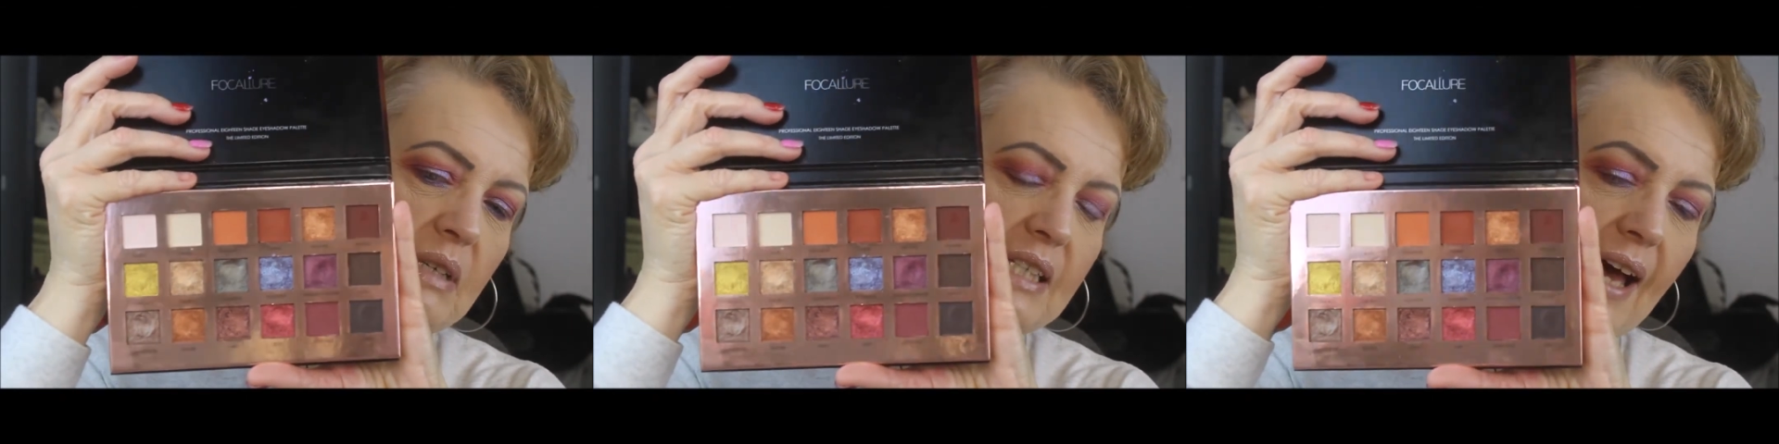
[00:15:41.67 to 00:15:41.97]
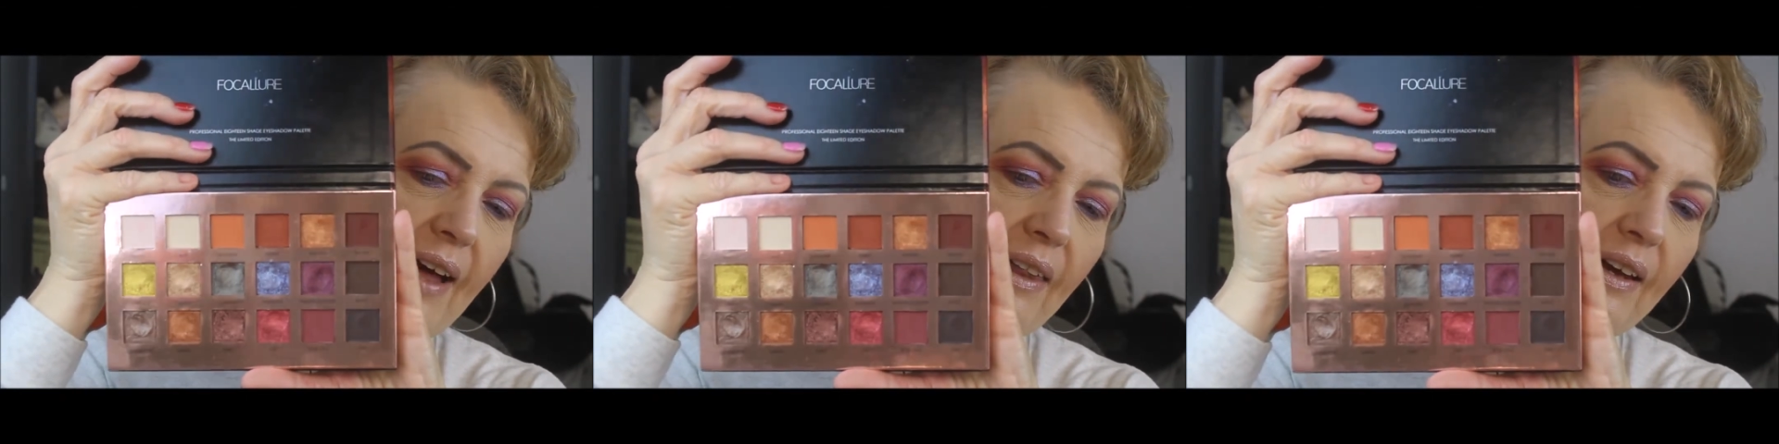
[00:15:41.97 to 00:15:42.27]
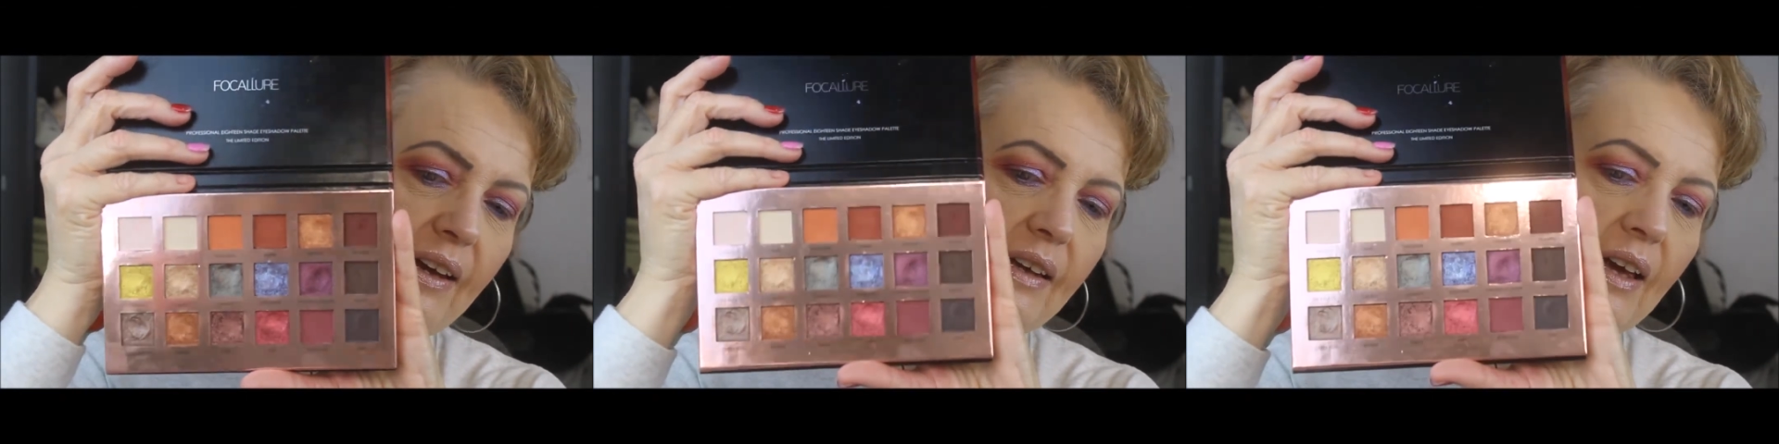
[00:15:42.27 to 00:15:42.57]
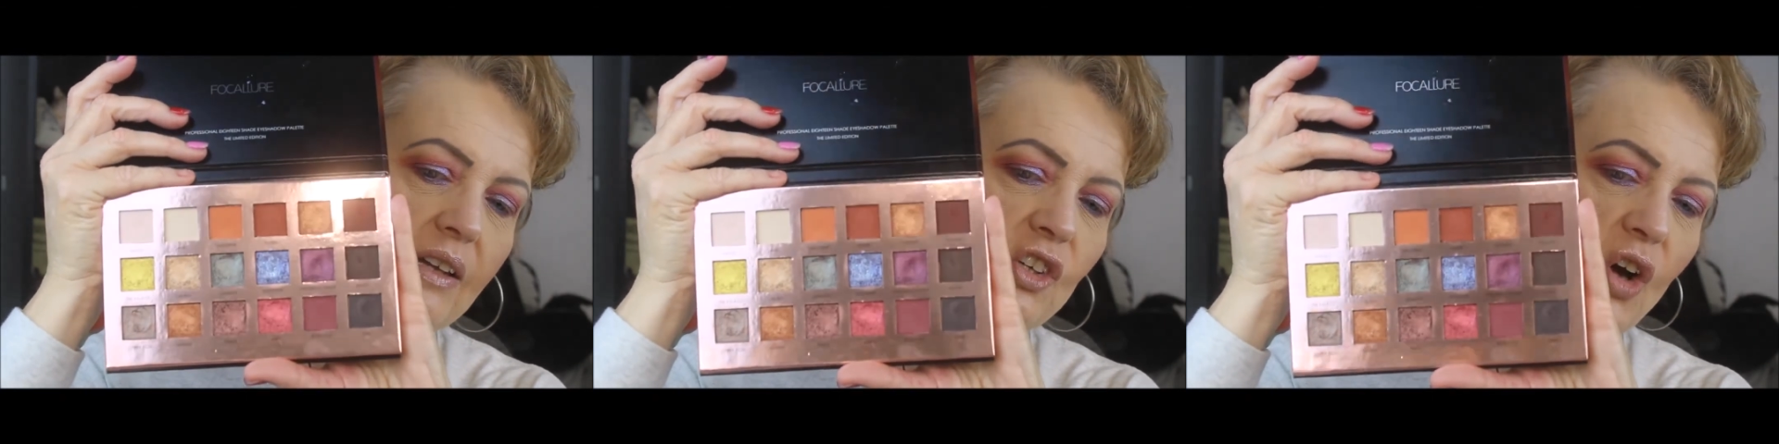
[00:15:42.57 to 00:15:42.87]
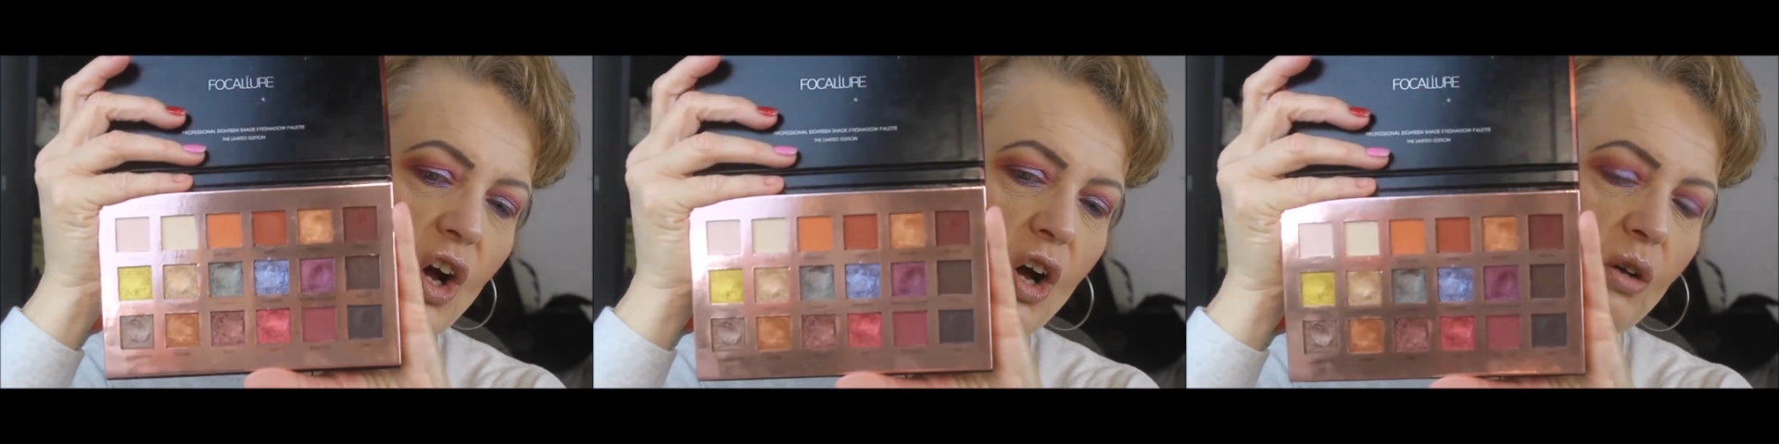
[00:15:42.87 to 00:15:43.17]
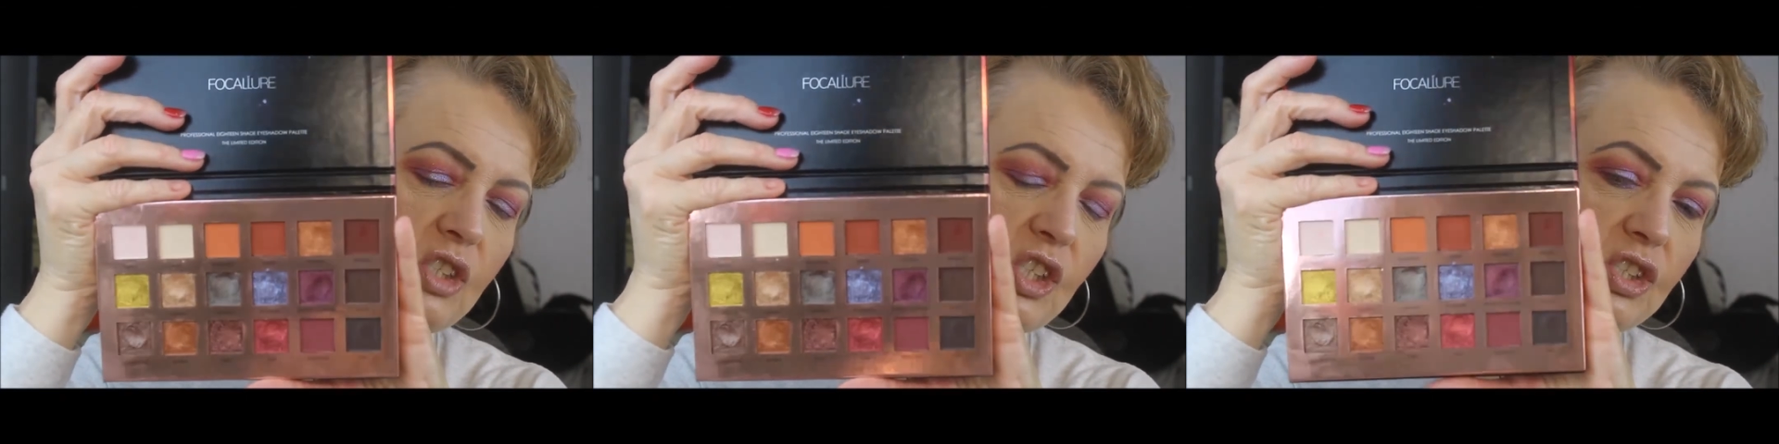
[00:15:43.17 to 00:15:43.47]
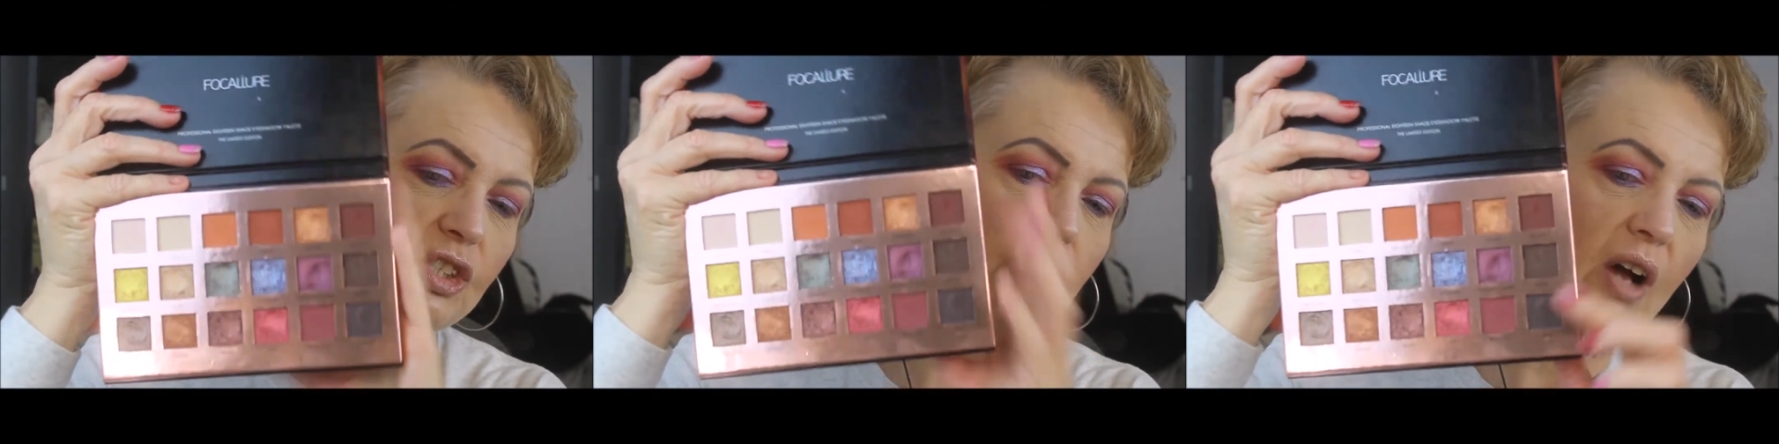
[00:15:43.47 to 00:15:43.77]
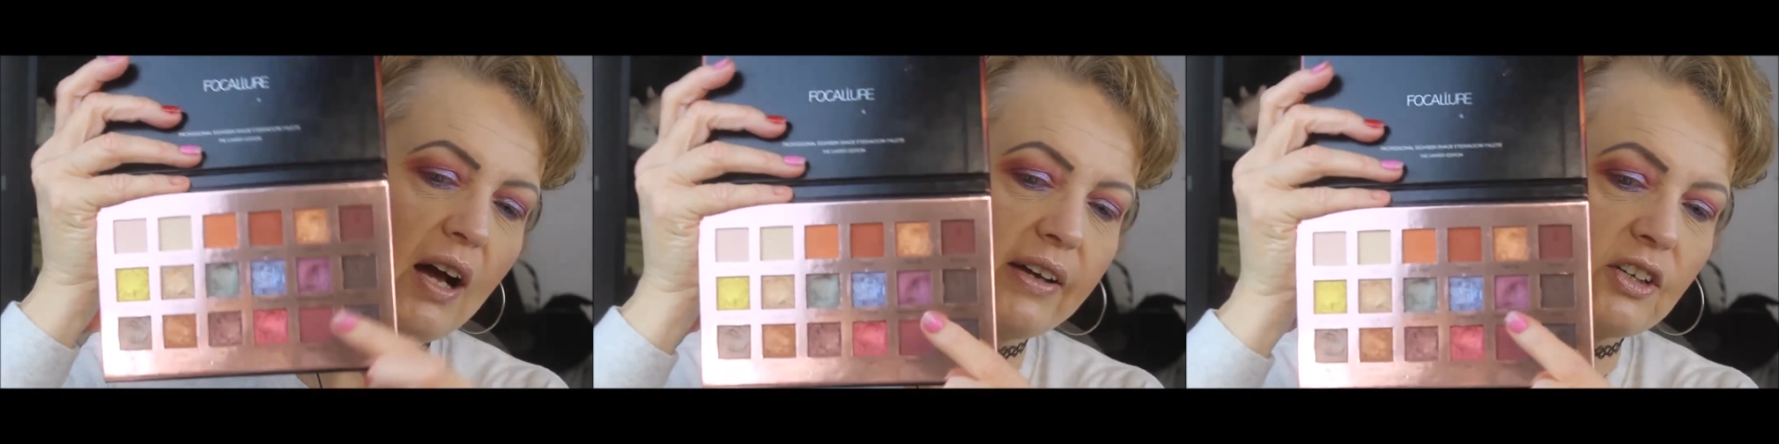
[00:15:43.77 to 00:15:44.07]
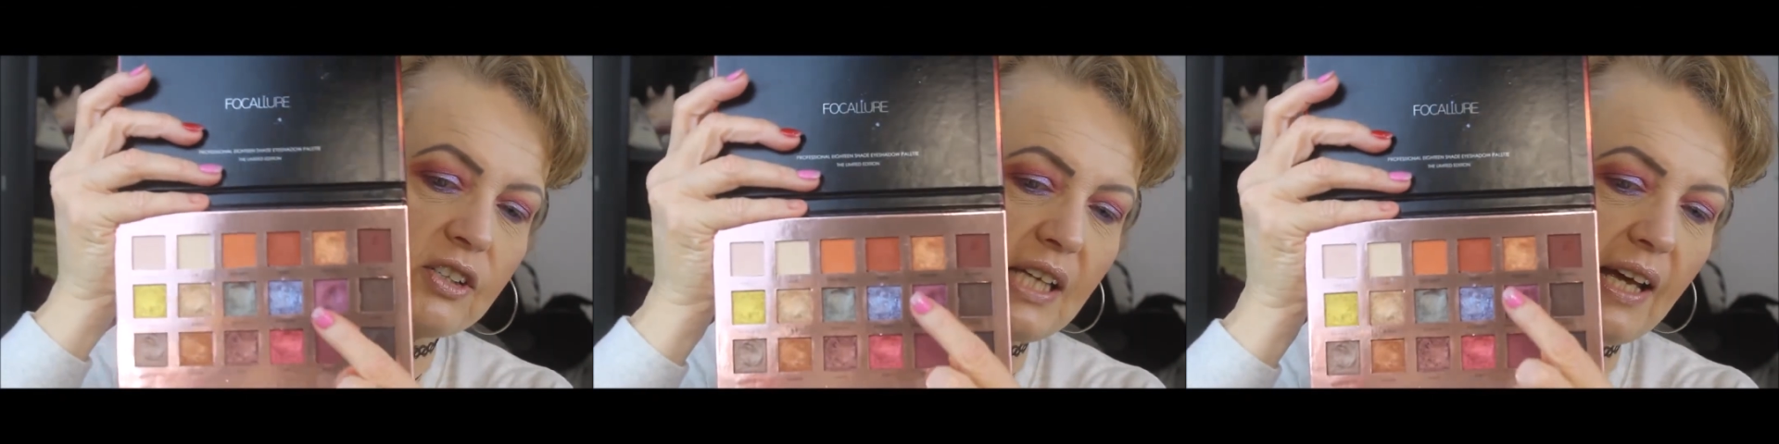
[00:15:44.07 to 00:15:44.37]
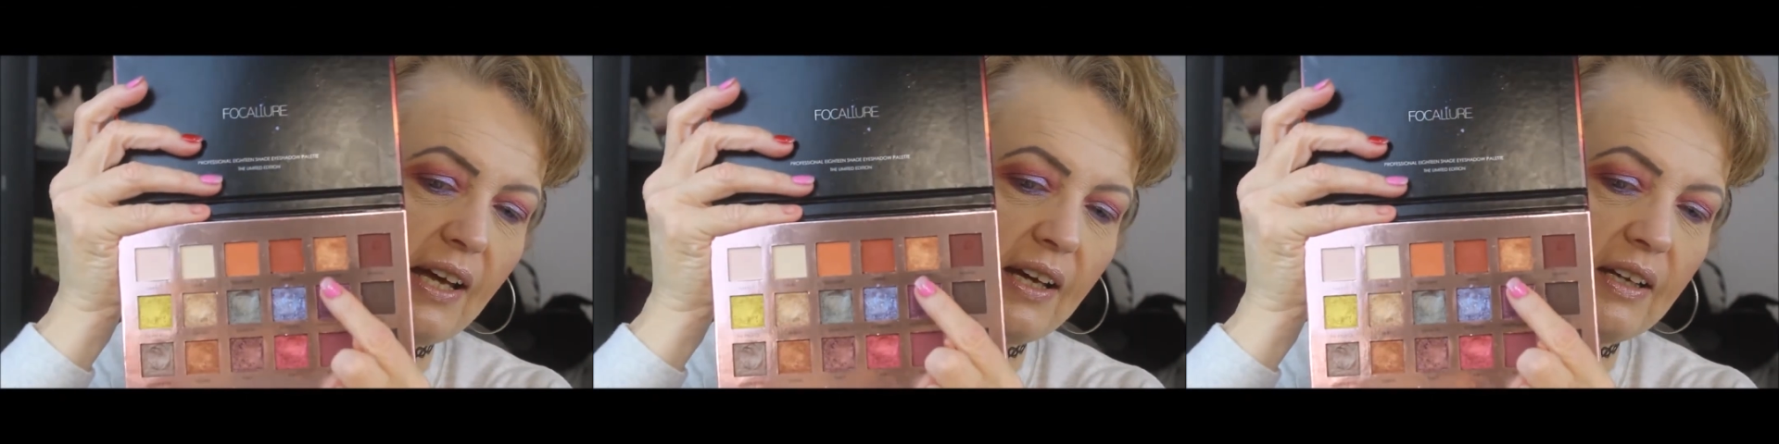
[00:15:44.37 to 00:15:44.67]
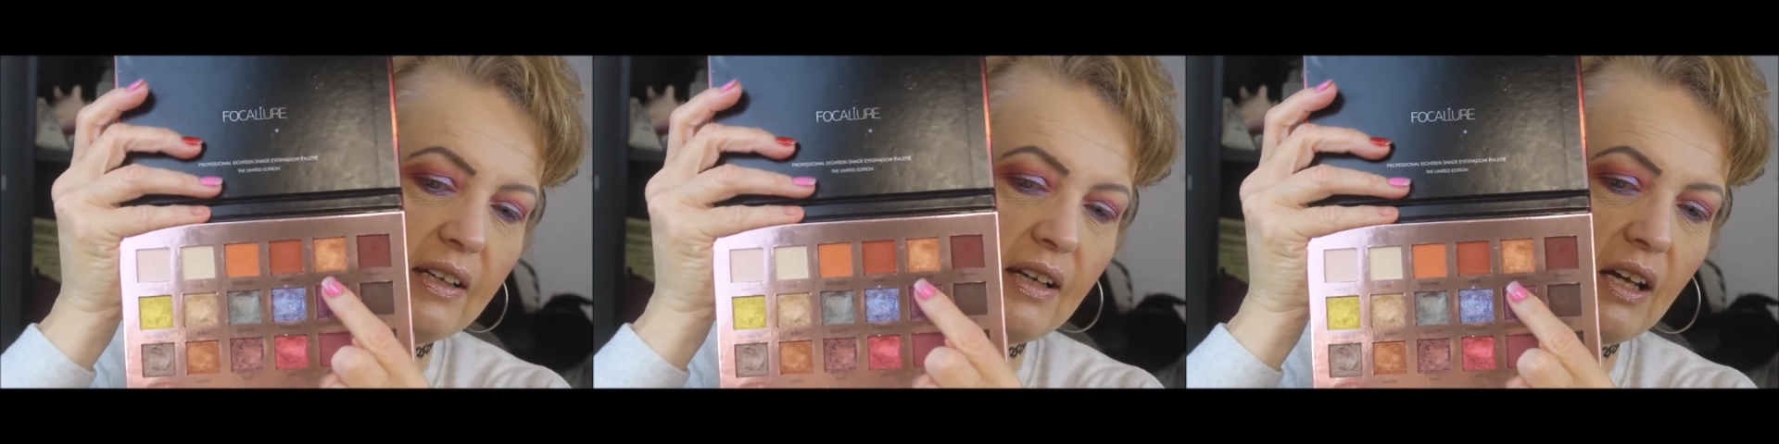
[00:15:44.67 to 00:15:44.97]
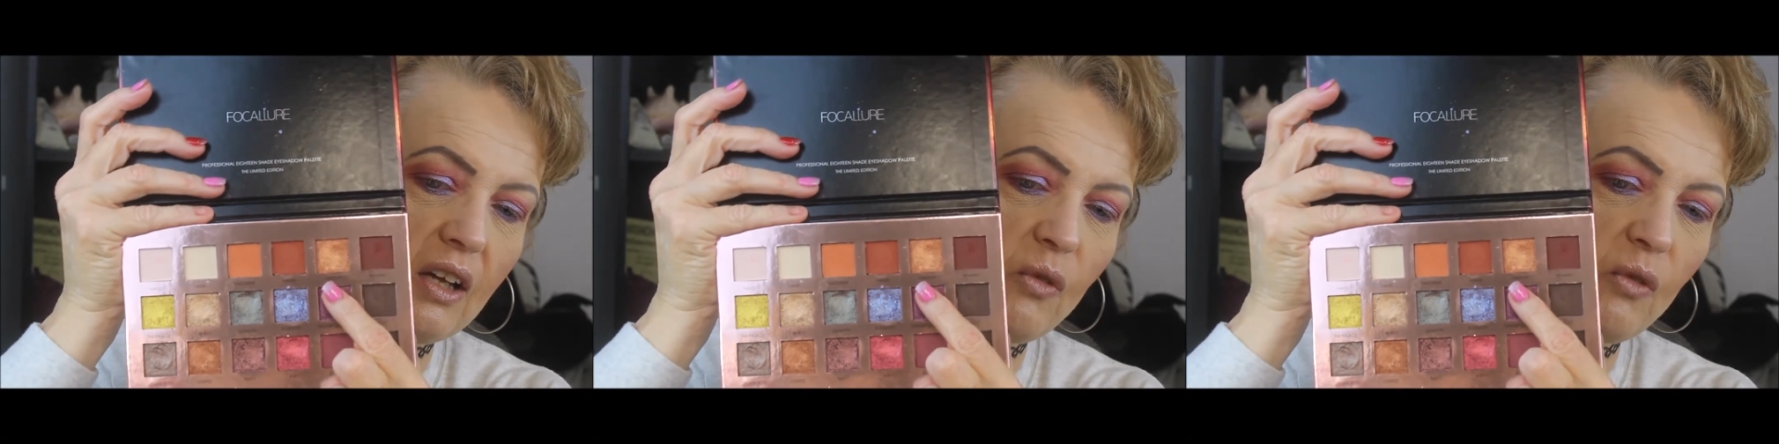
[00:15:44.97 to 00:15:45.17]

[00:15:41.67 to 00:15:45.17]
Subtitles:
metallic, and y'all just do not understand